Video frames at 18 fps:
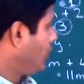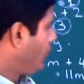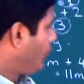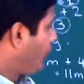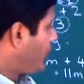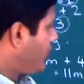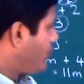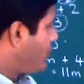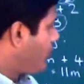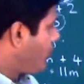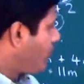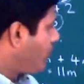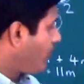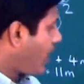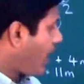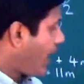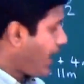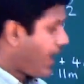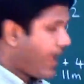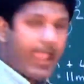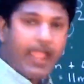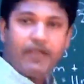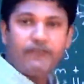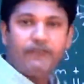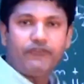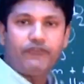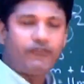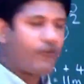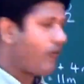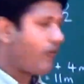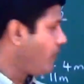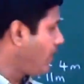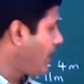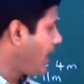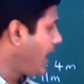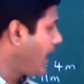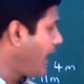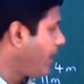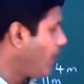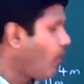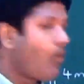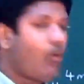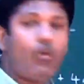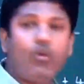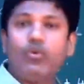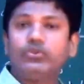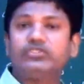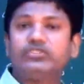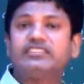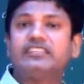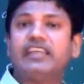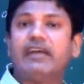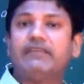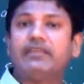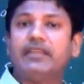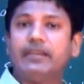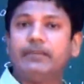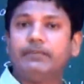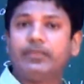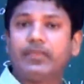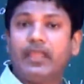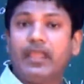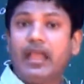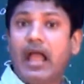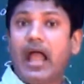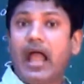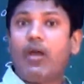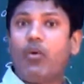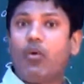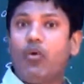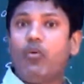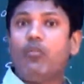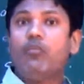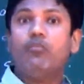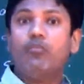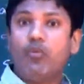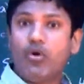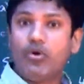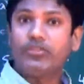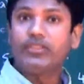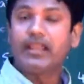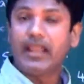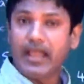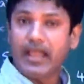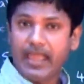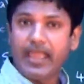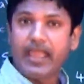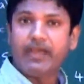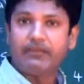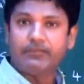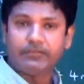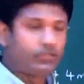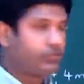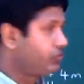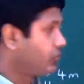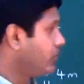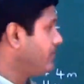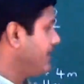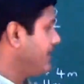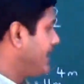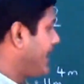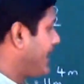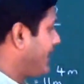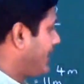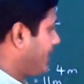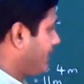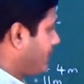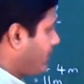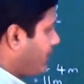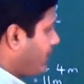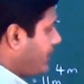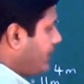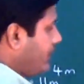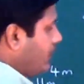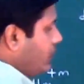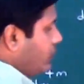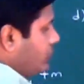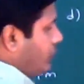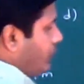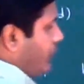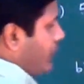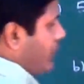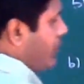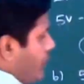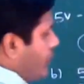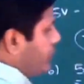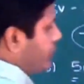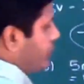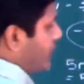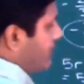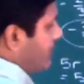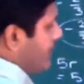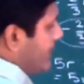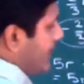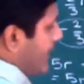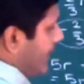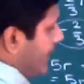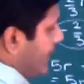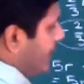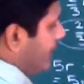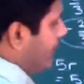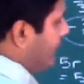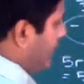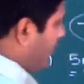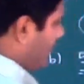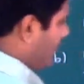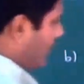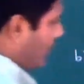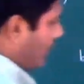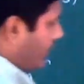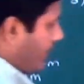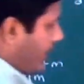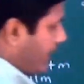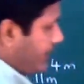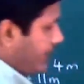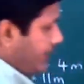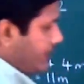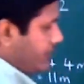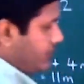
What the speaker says: We know I have 4, I owe 7. I owe more than I have, so it's going to be negative, alright? So we know it's going to be negative, alright?